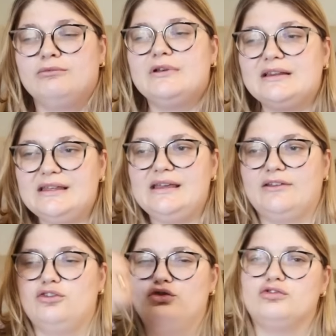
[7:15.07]
really
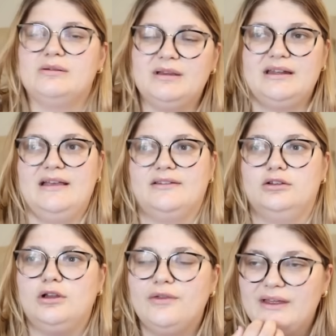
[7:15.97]
extremely nice
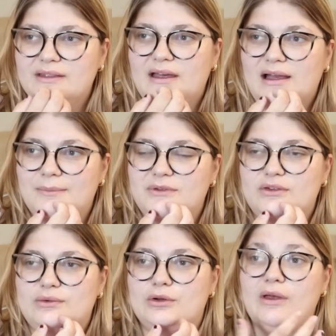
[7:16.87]
clothing that comes
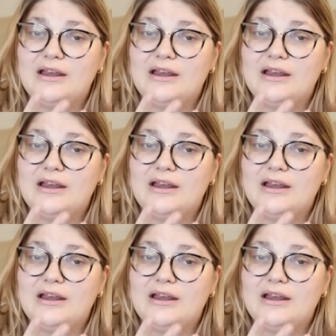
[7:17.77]
through.